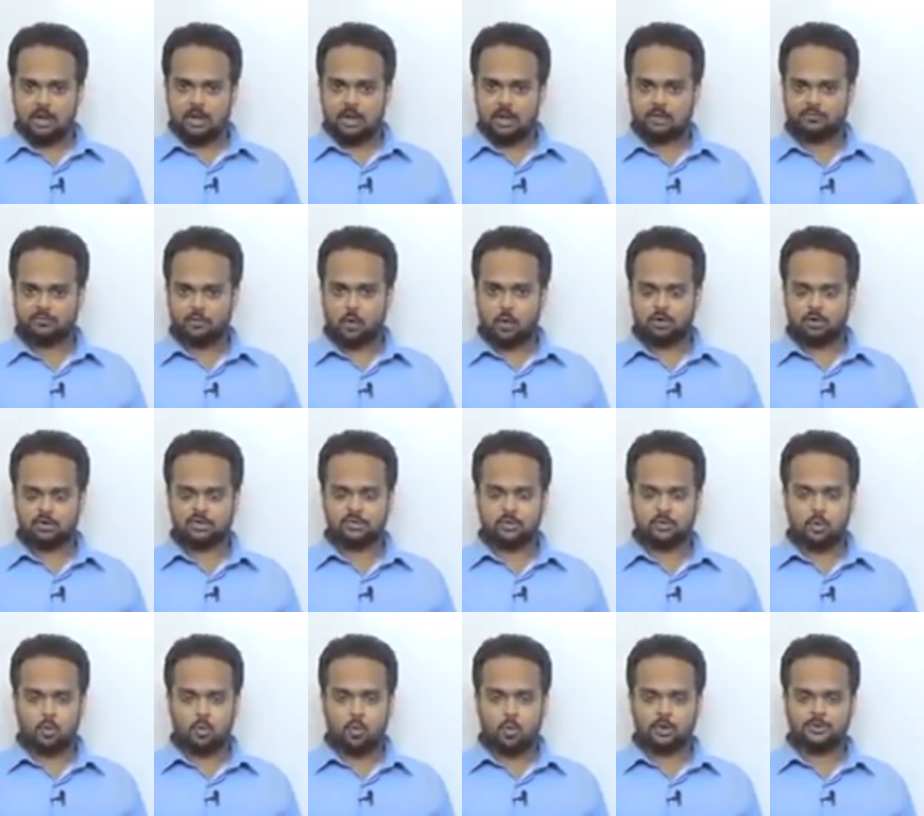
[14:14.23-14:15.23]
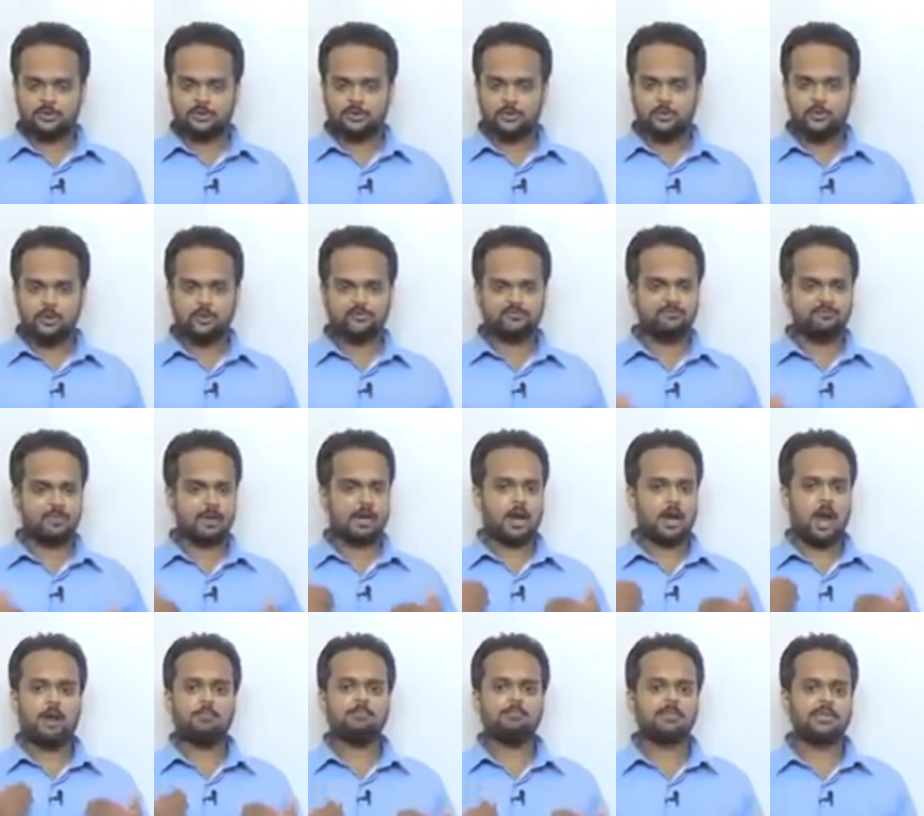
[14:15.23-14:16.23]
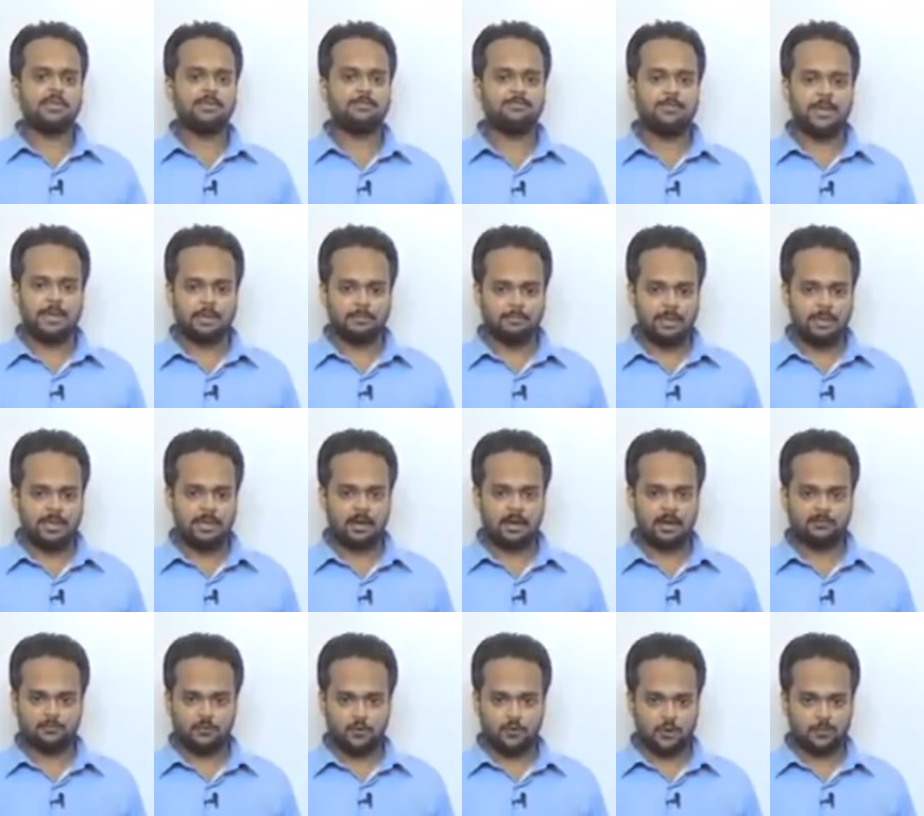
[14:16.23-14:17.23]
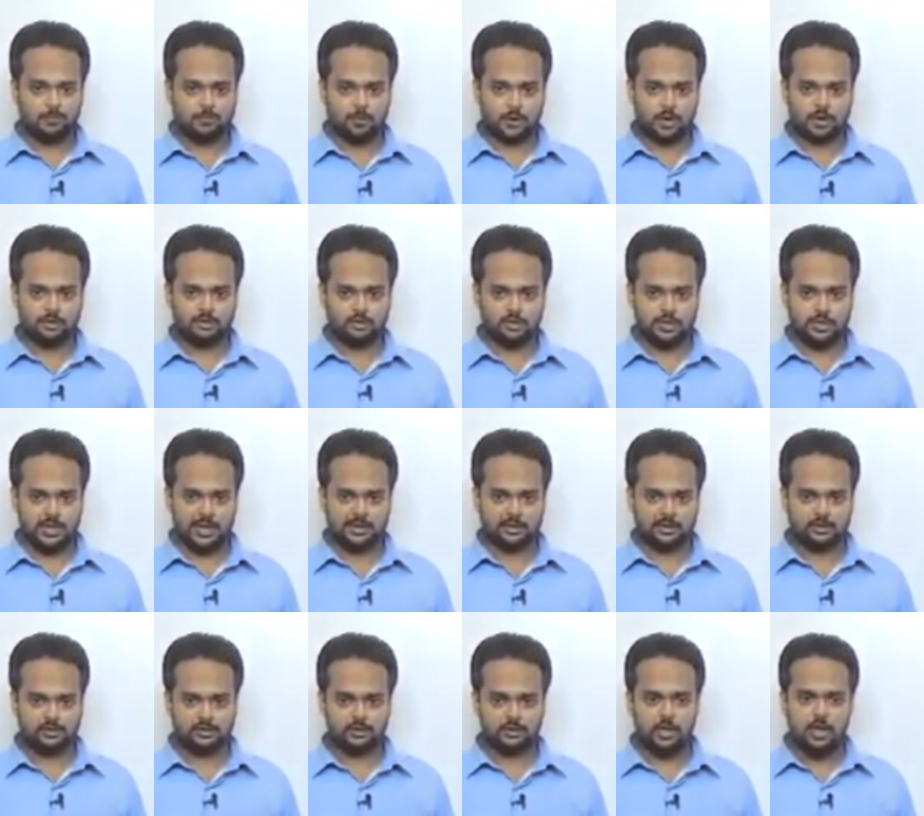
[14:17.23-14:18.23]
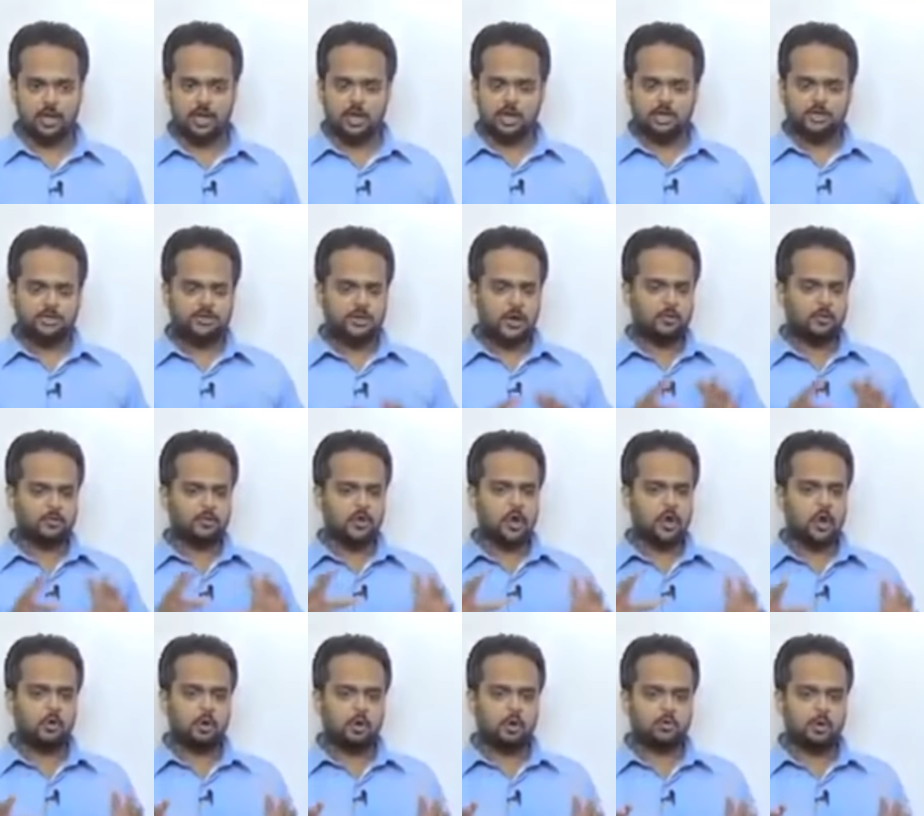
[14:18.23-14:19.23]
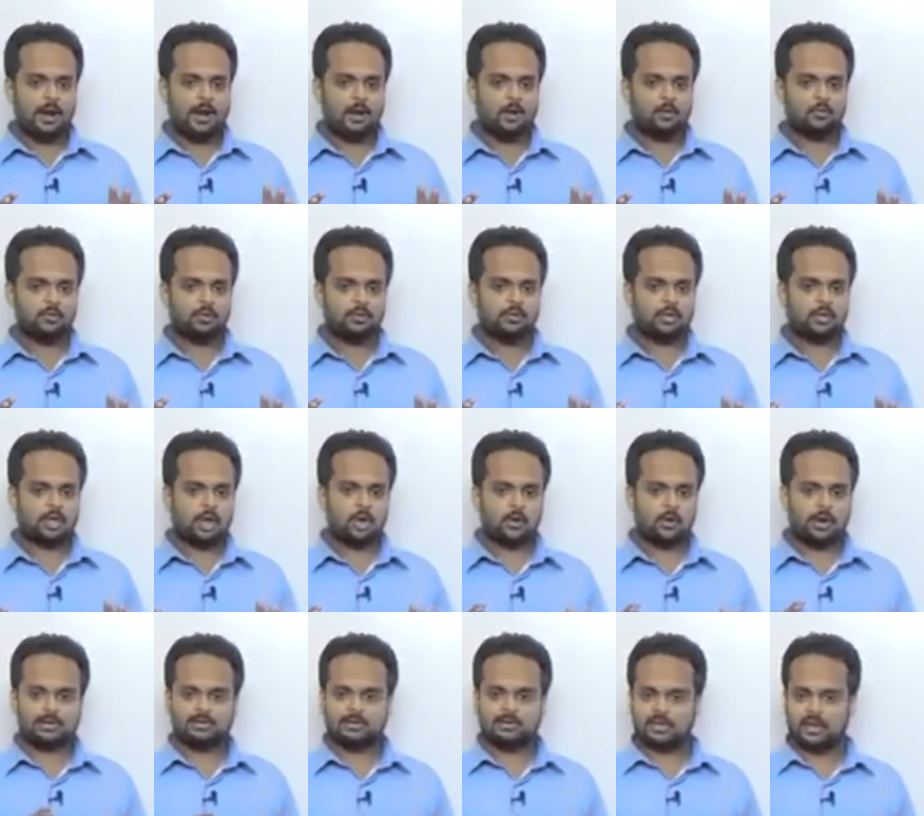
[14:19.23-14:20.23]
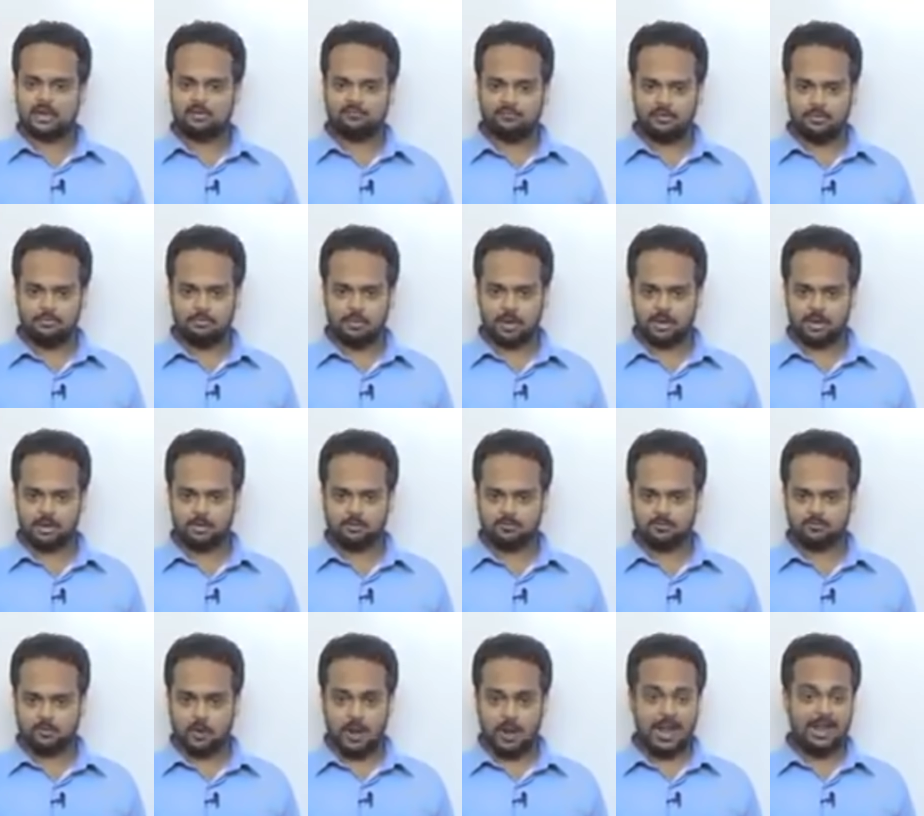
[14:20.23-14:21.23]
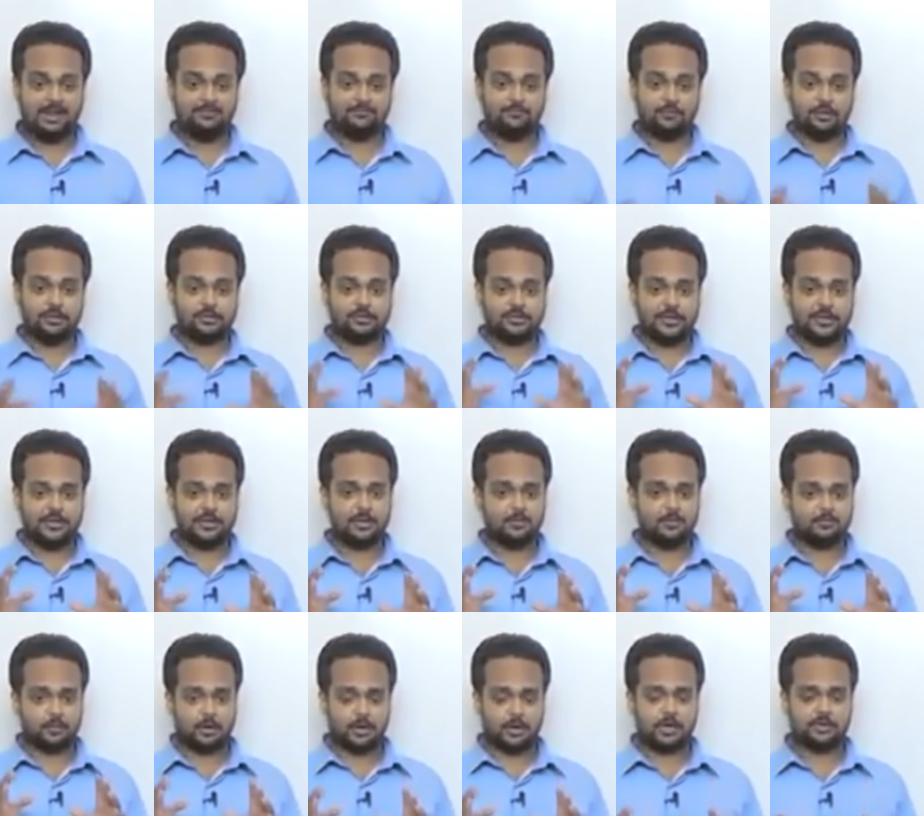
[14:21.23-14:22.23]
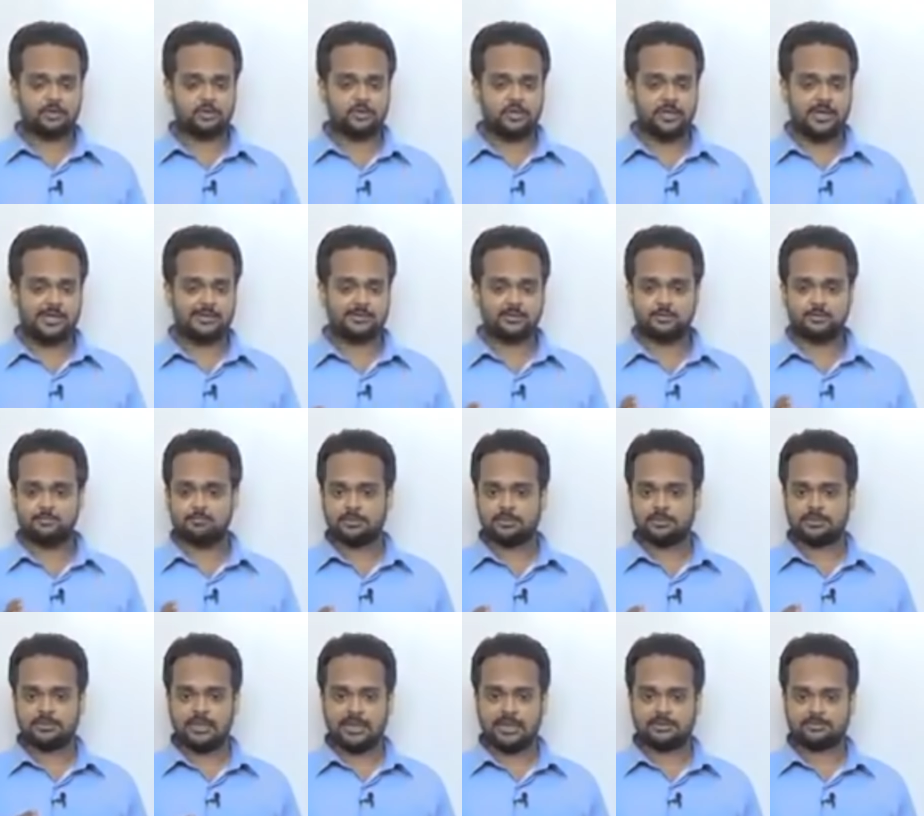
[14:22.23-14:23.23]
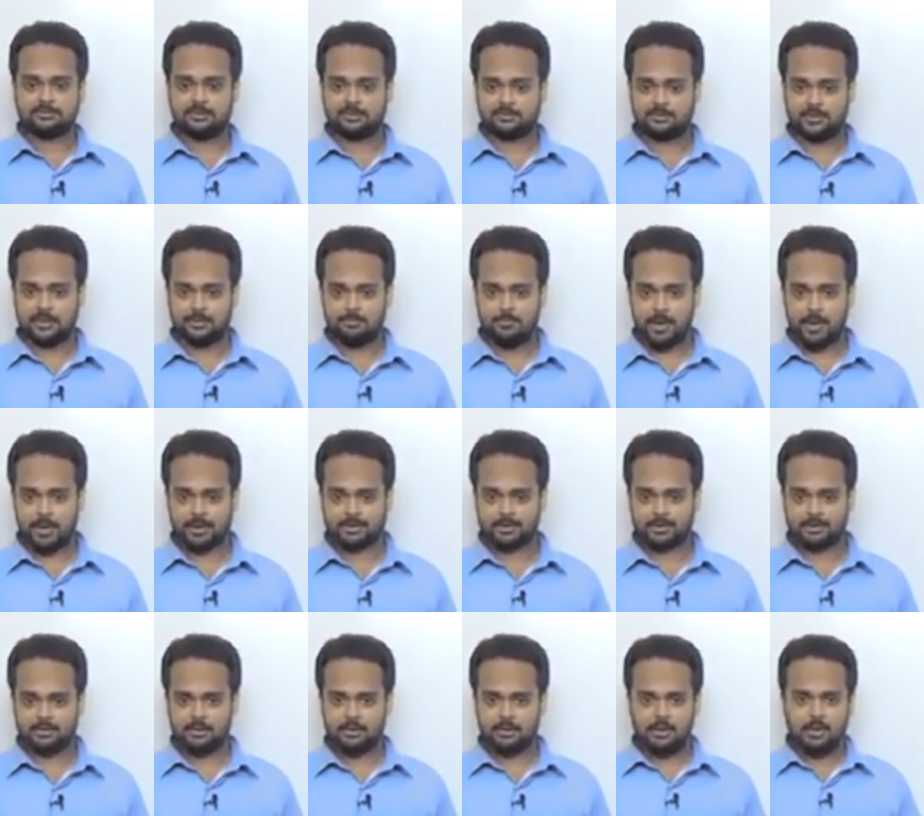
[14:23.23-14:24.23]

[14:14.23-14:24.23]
Of course, once you have become the epitome of good pronunciation, don't go around correcting everybody for every single pronunciation mistake that they make.